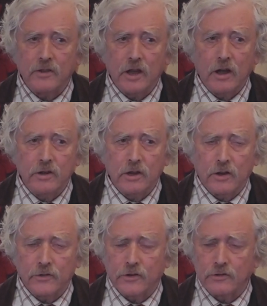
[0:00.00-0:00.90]
provide the
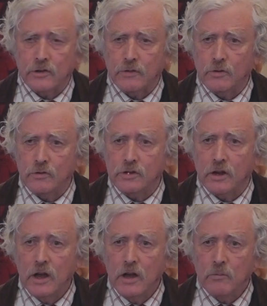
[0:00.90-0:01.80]
only answers to the
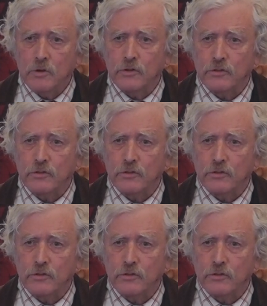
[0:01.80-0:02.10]
future,